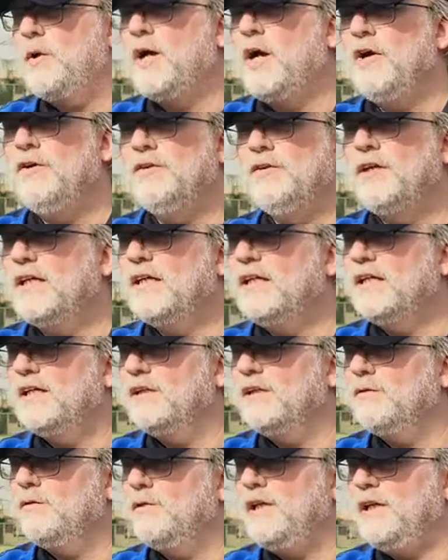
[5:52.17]
on.
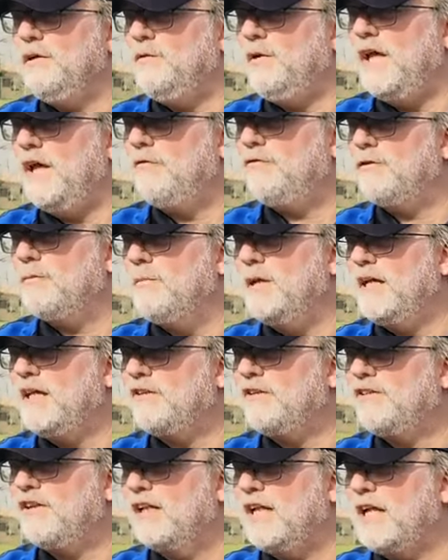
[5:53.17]
We have to make a
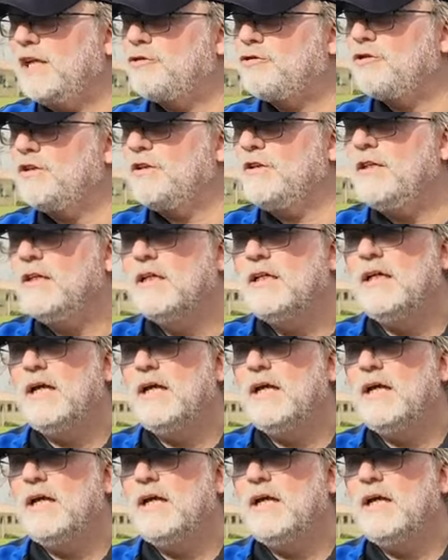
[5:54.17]
selection